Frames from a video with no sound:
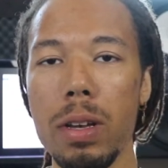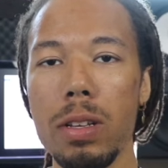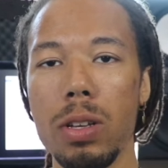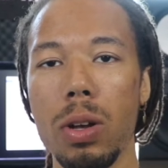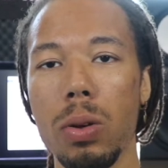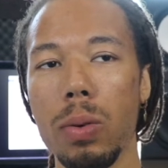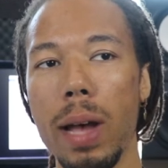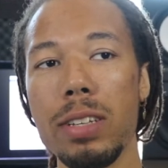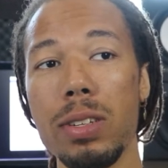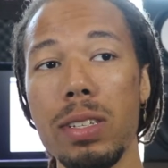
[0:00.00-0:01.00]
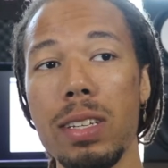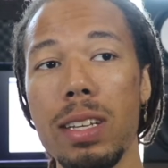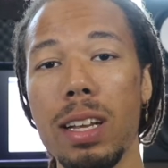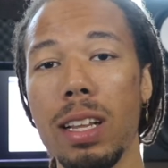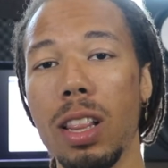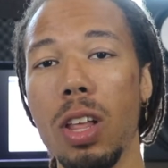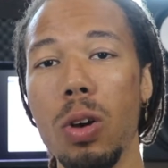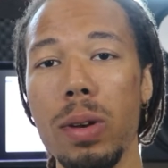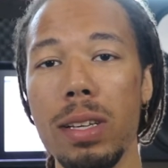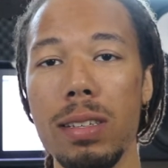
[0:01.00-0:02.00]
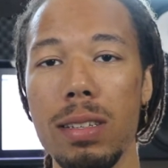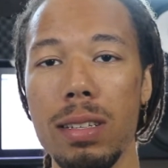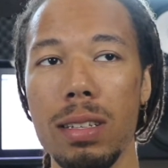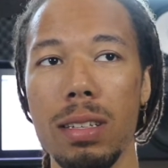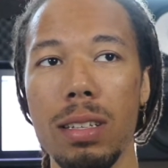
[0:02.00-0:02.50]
So as you can see there, the lowest